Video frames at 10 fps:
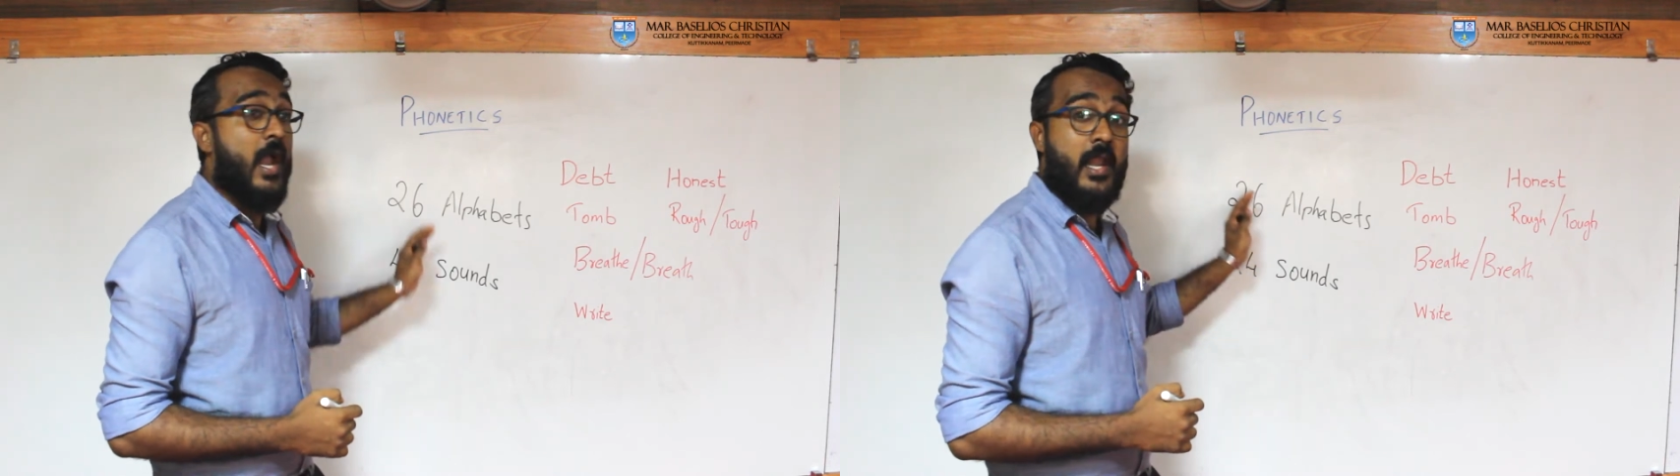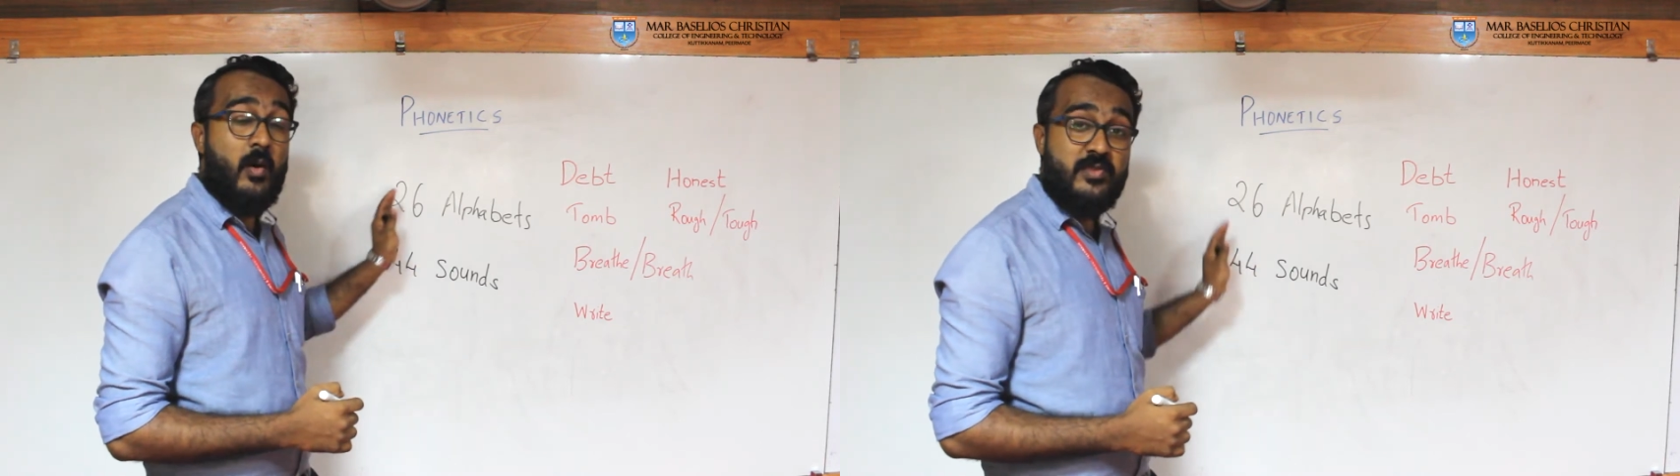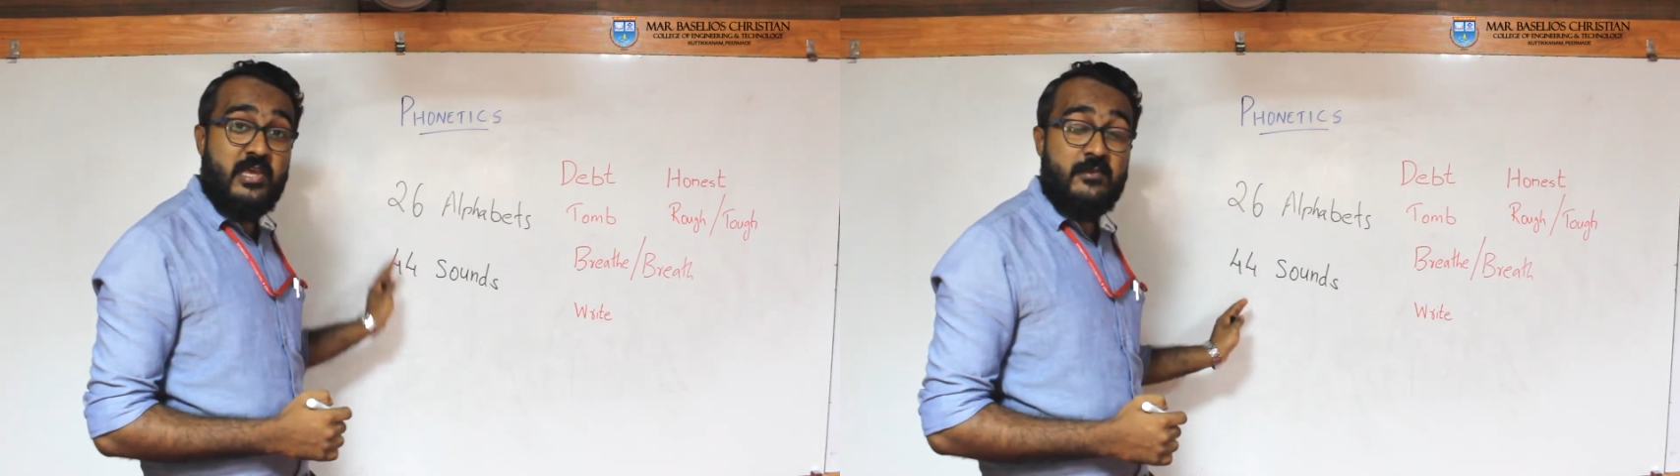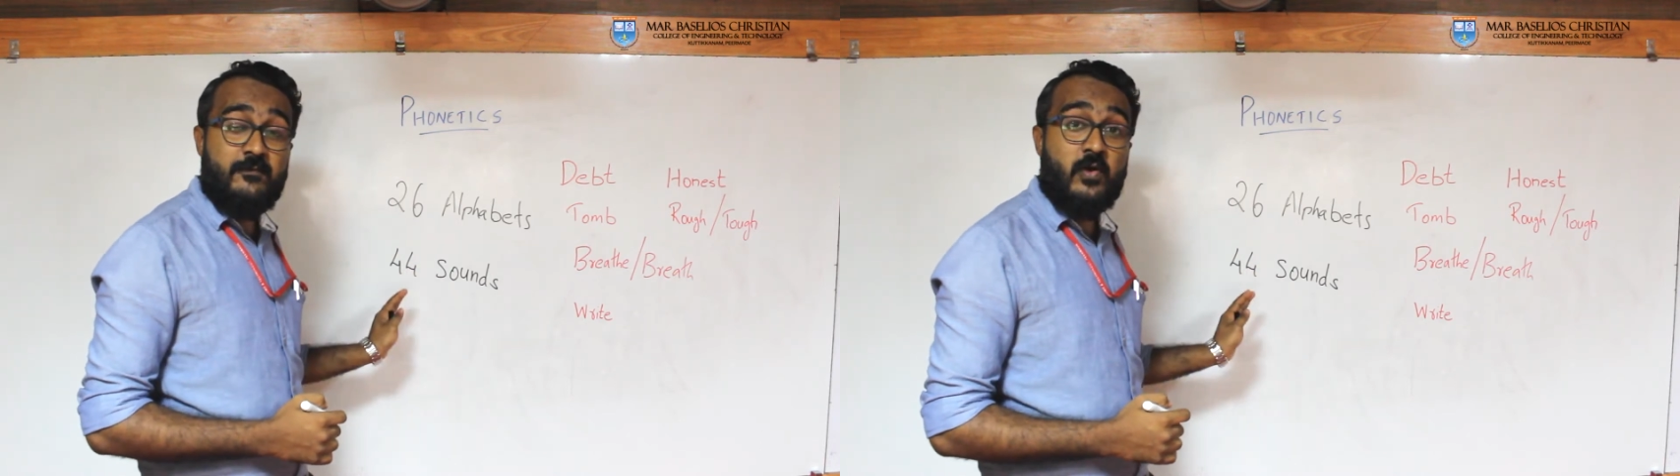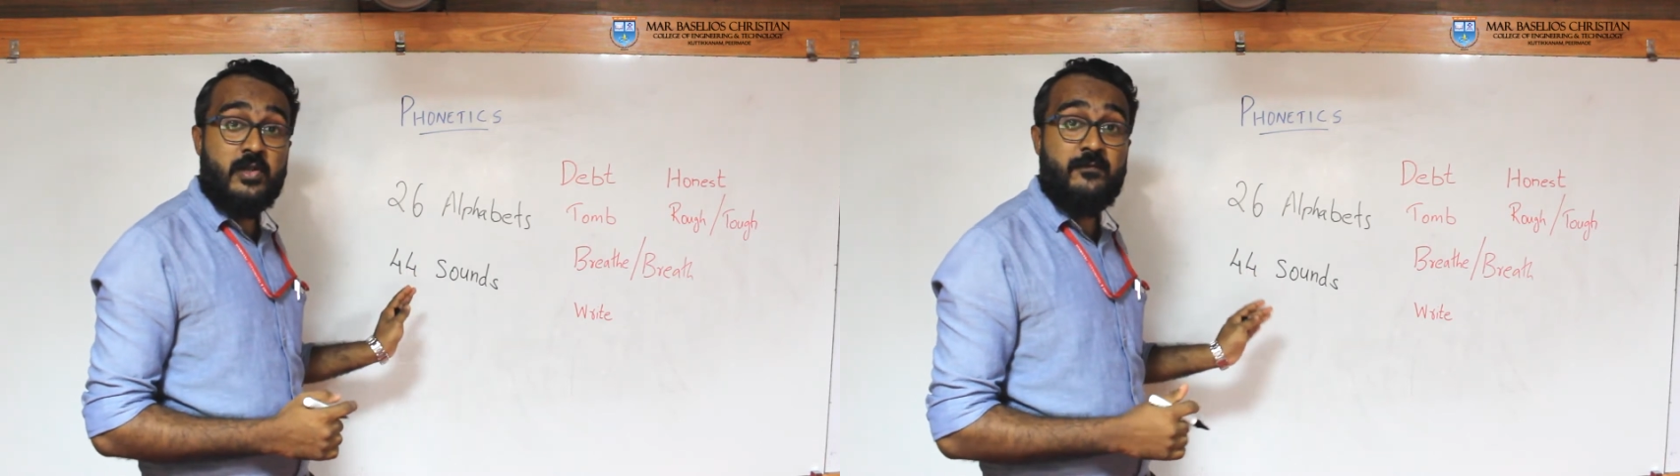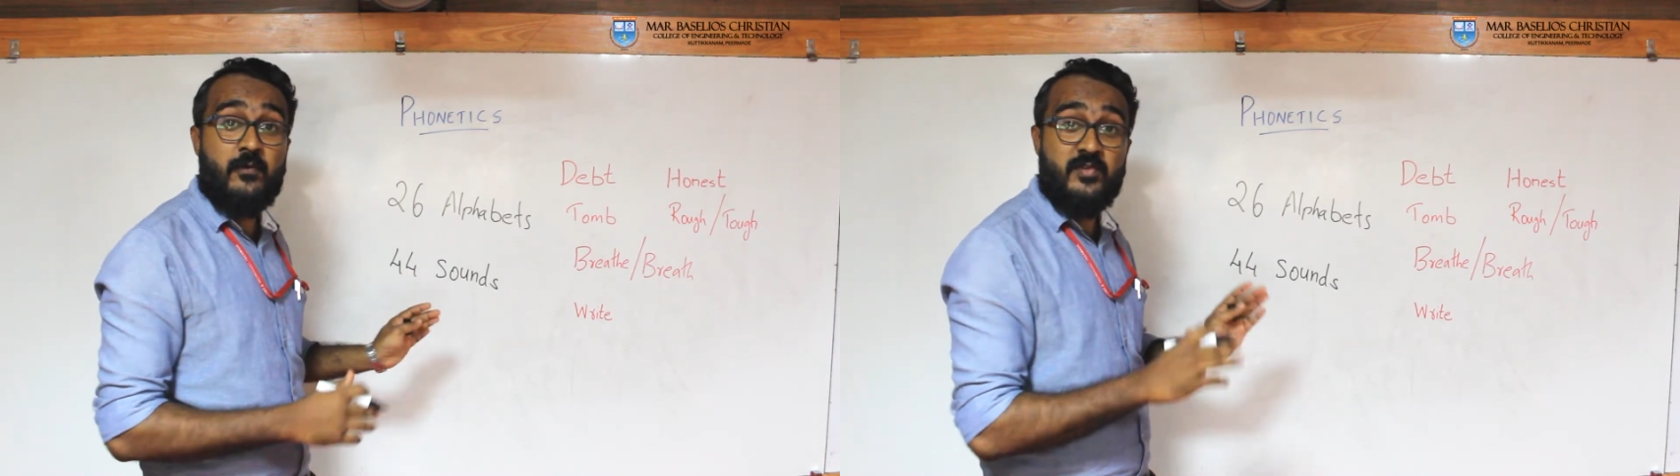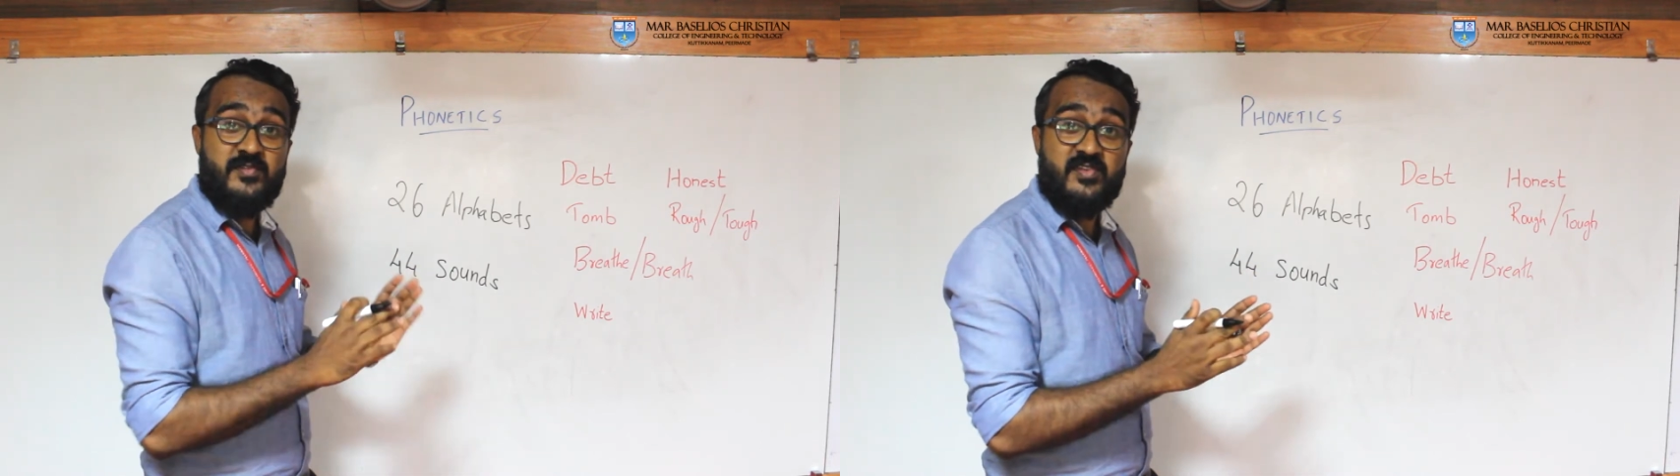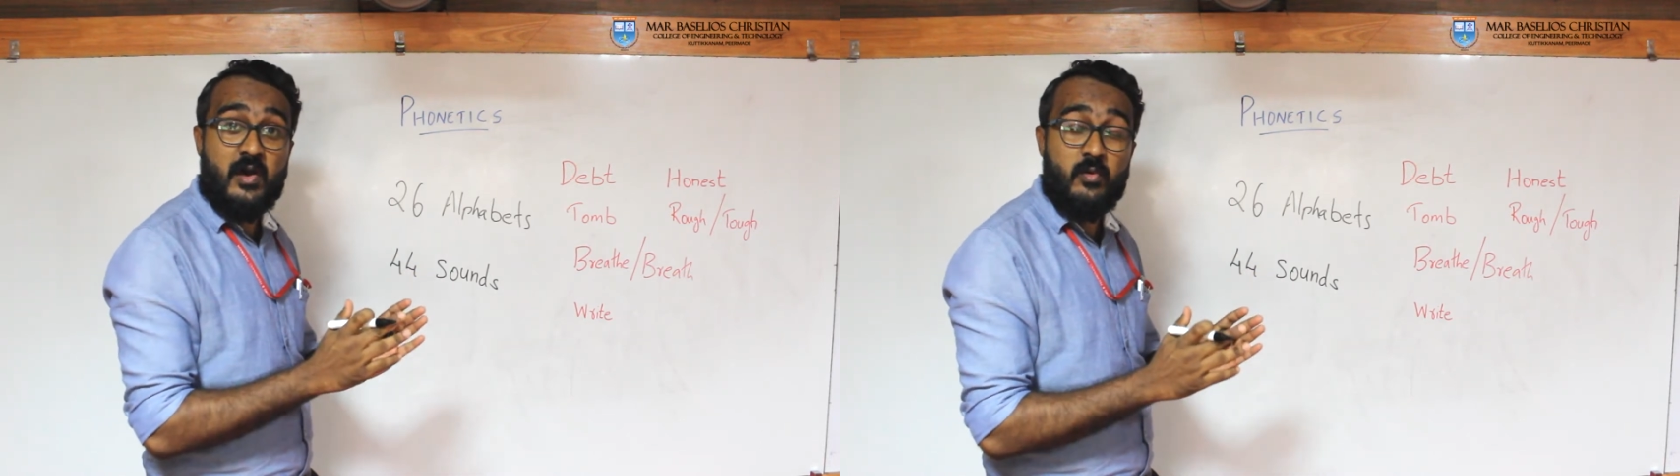Now these 44
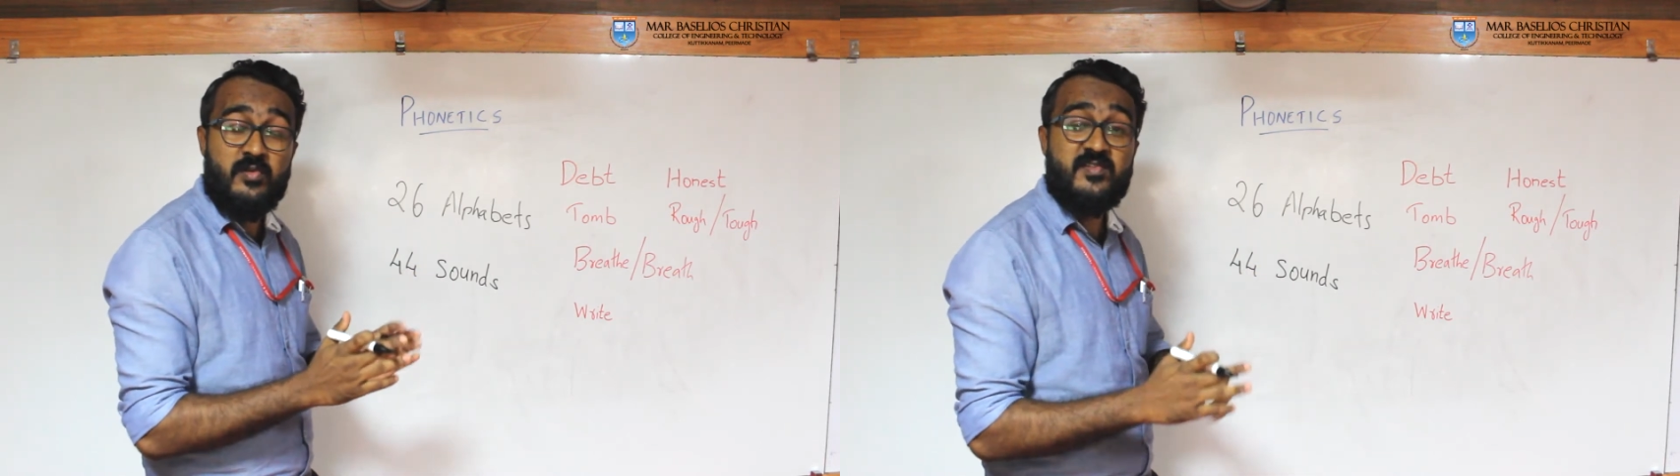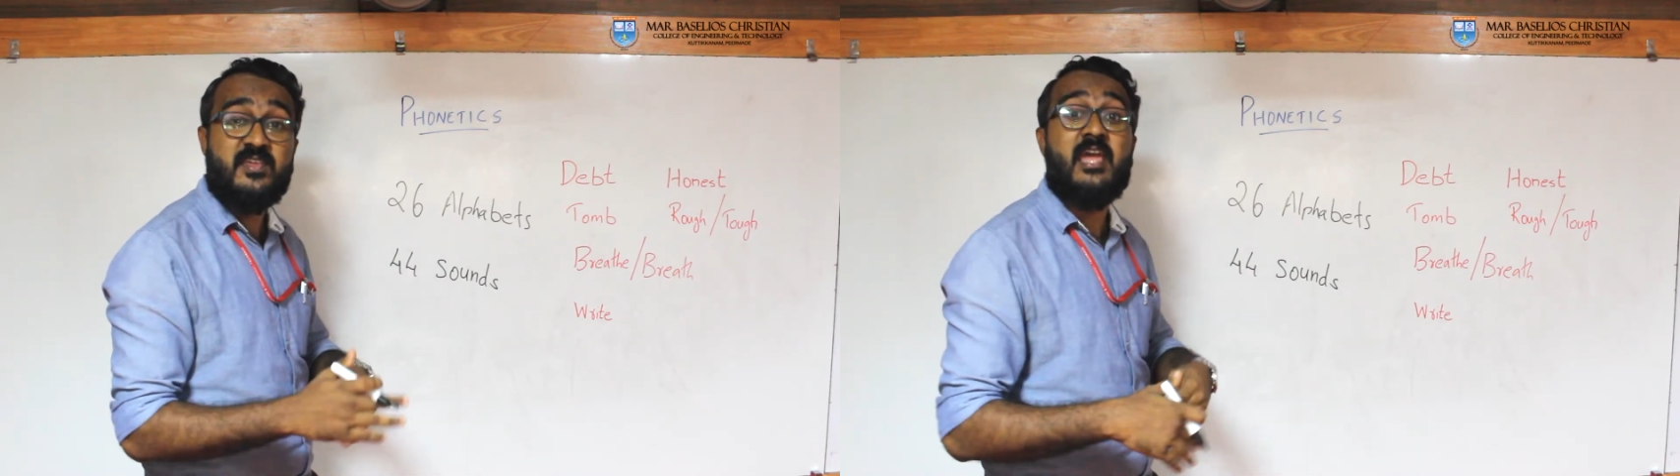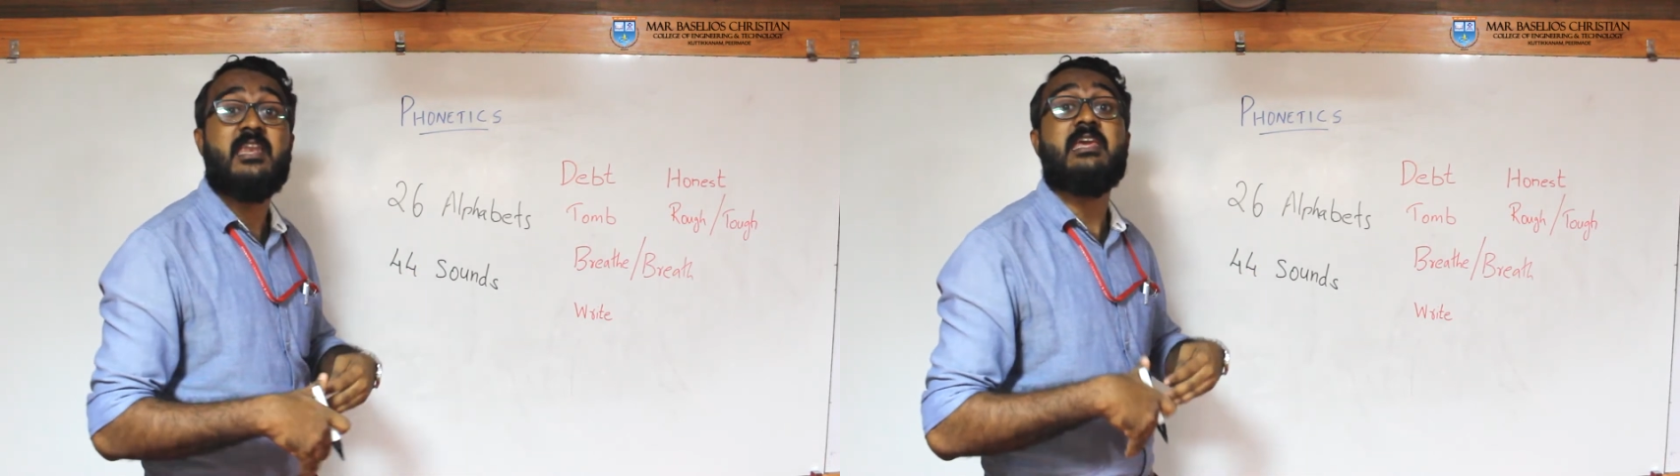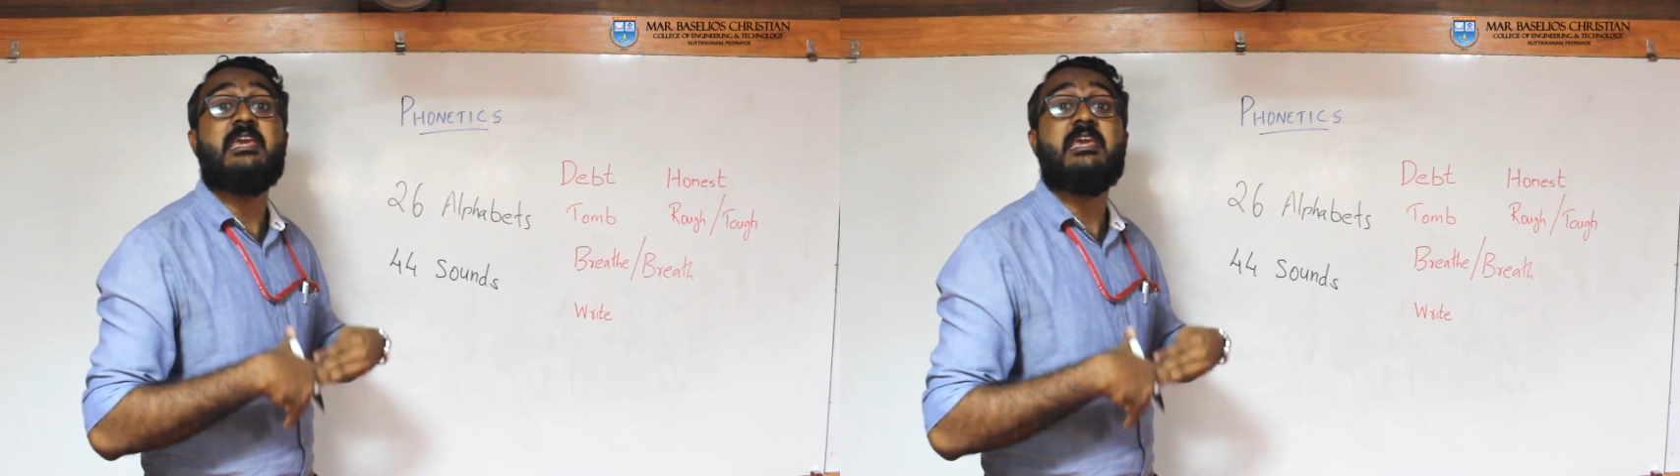sounds can